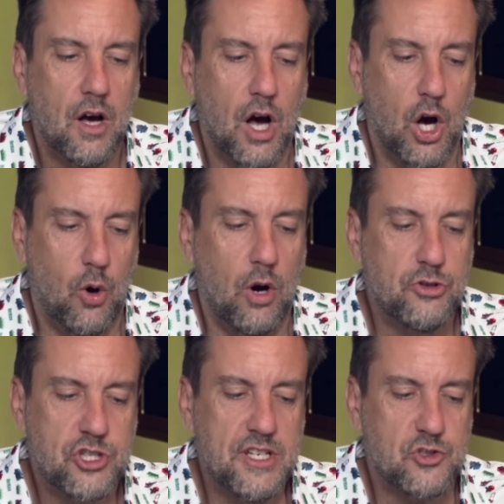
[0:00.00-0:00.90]
Oh, oh,
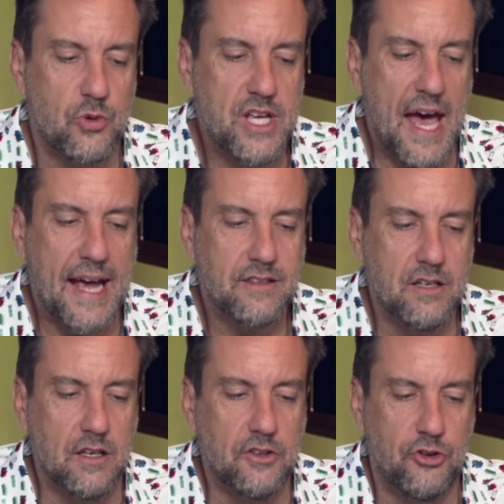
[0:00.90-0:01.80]
she's
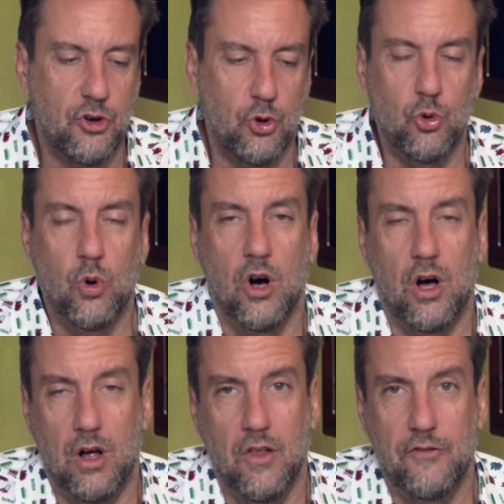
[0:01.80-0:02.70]
reacting to
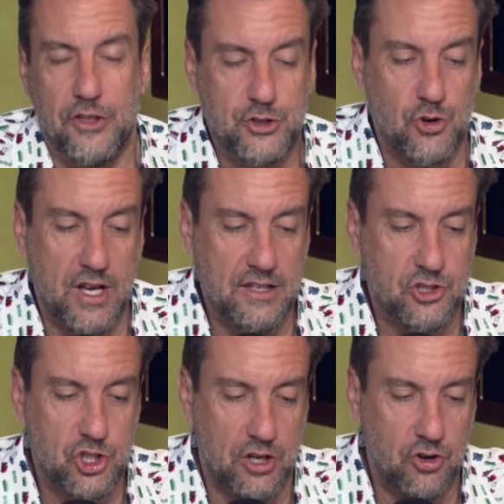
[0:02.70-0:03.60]
all of the
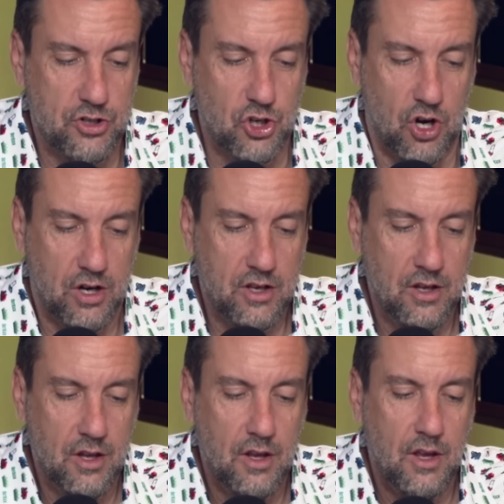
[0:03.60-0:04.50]
transgender talk.
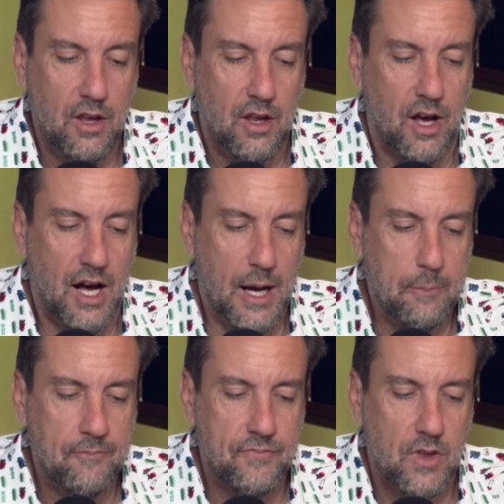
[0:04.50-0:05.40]
Uh,
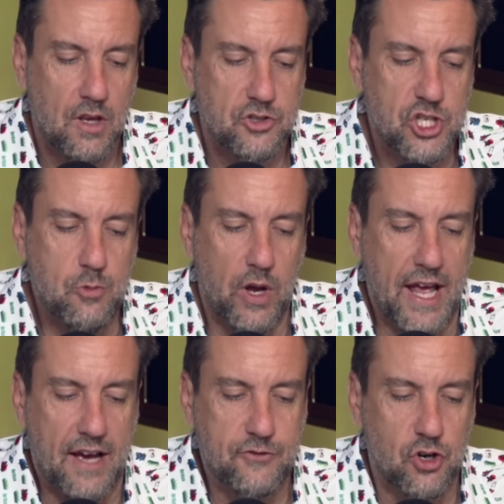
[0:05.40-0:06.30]
she went
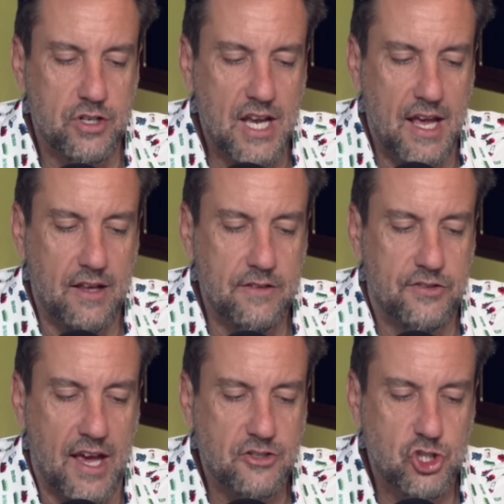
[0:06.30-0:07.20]
after Dan
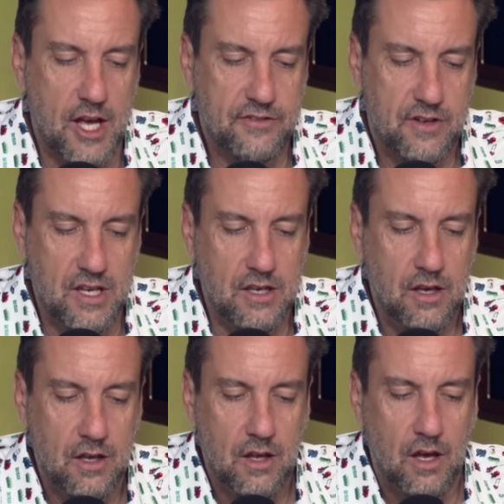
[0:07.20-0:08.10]
Zaksheski.
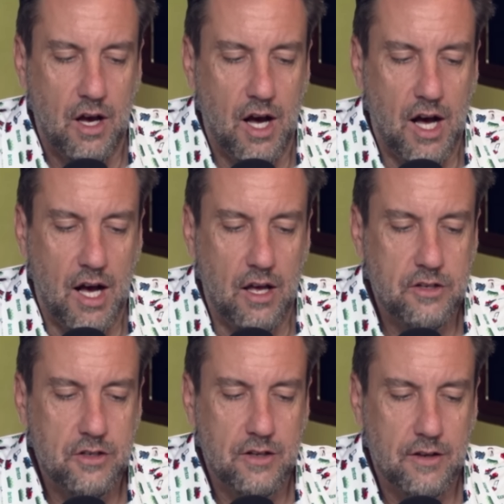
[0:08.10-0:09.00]
Uh,
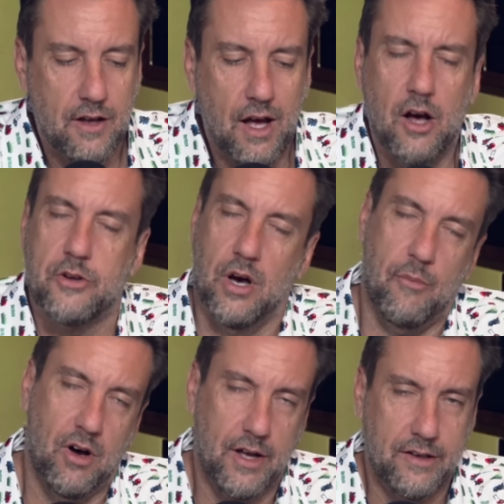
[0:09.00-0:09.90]
oh, come
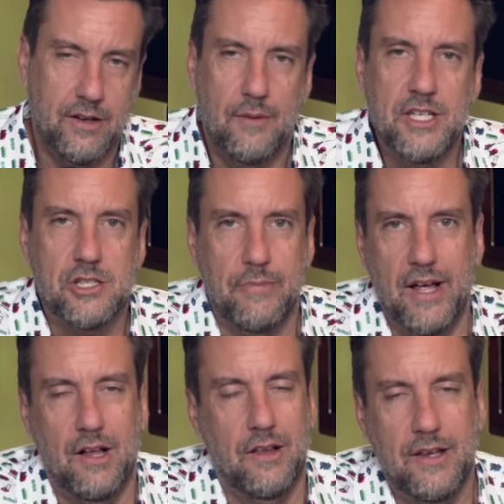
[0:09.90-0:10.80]
on. I mean,
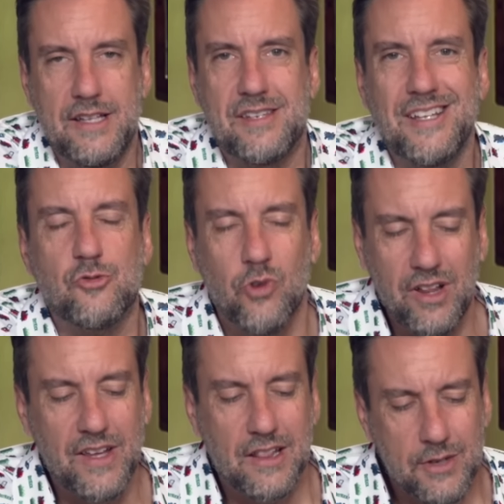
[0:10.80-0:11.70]
Jemele, it's it's
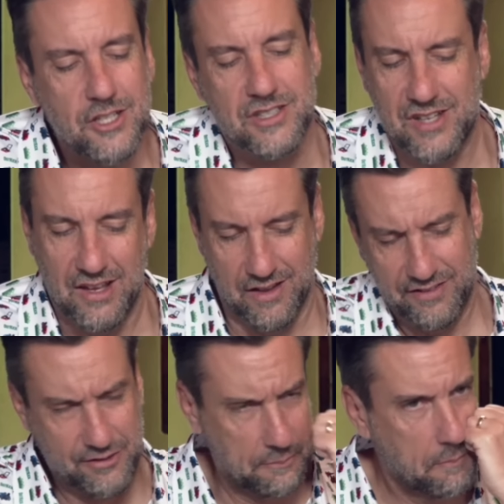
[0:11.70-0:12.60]
really, let me just say
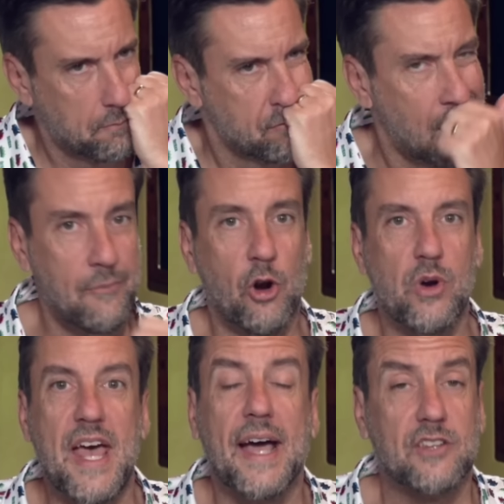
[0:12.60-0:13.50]
this. I'm going to
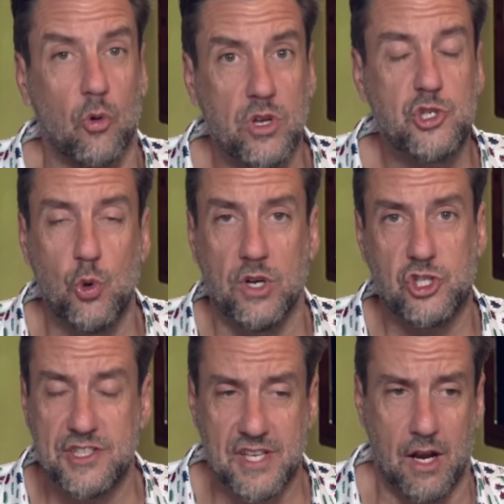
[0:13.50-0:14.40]
react. I'll read you what
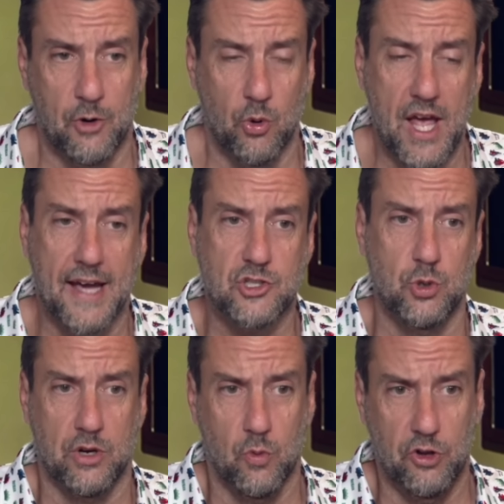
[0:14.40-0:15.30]
she said. I'm going to react to
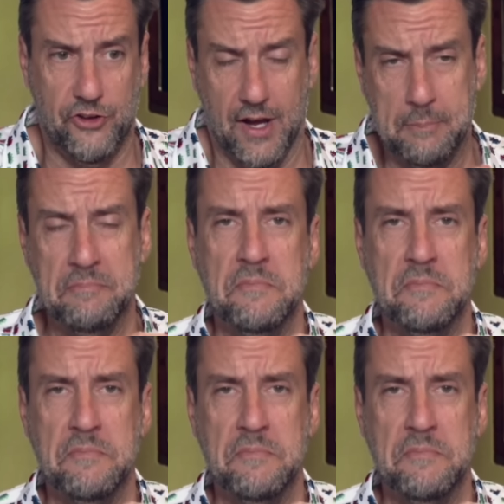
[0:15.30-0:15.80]
it in real time.